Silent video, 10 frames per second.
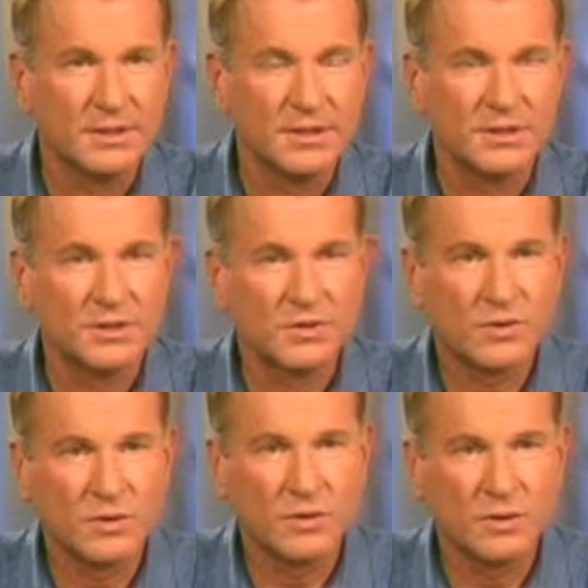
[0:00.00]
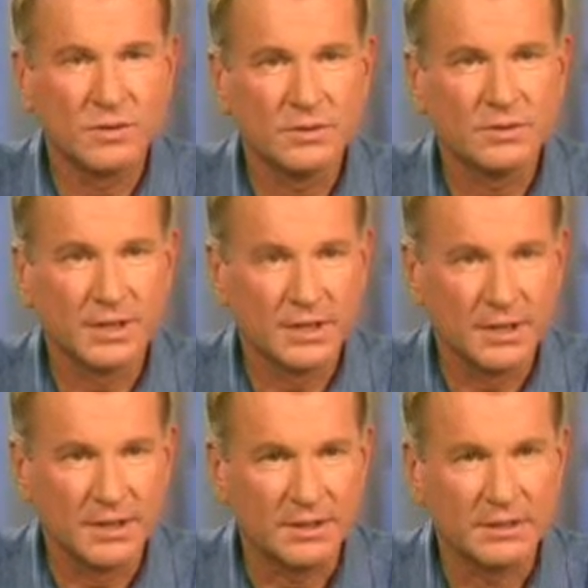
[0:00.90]
and control
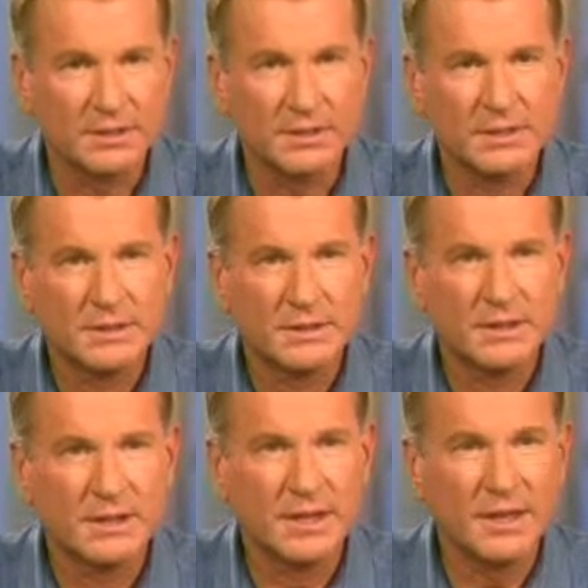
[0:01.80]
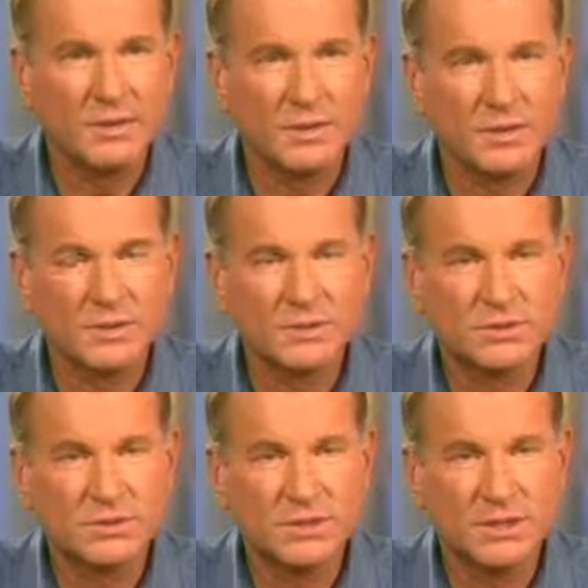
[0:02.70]
delegated. An 8 wants
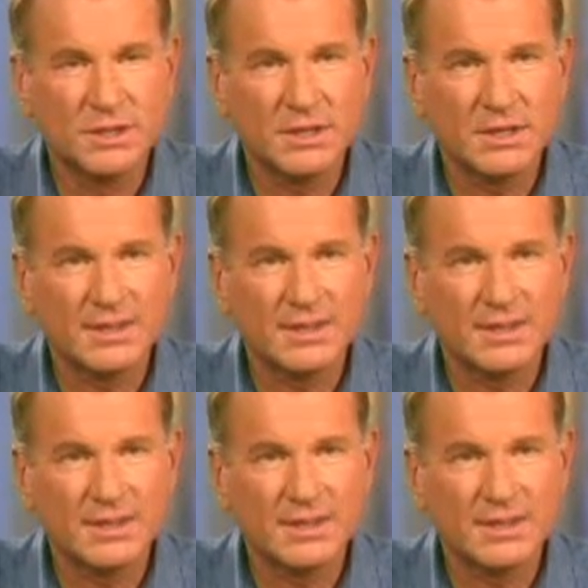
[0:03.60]
to see